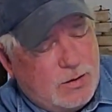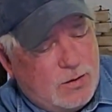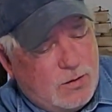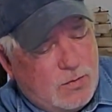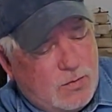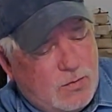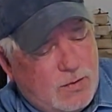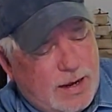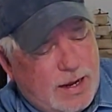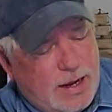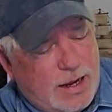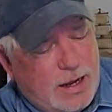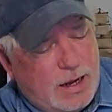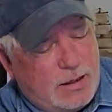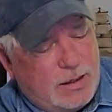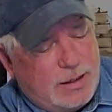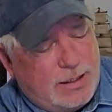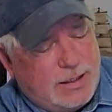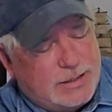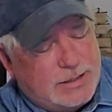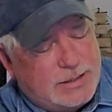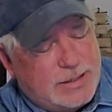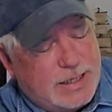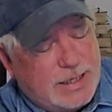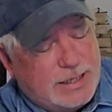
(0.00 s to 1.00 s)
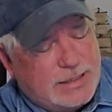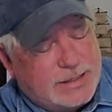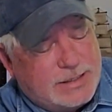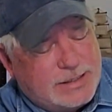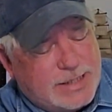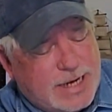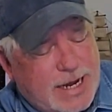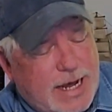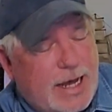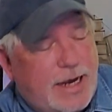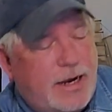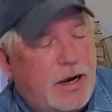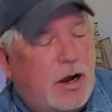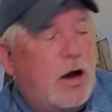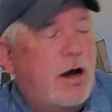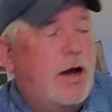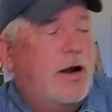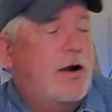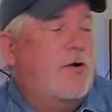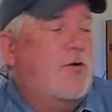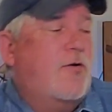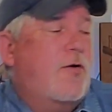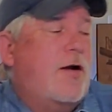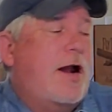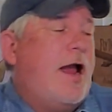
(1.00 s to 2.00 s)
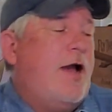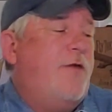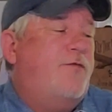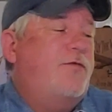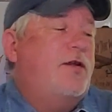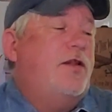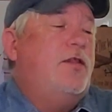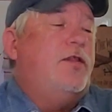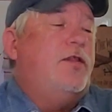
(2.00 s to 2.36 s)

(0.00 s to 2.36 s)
well, it's not autographed in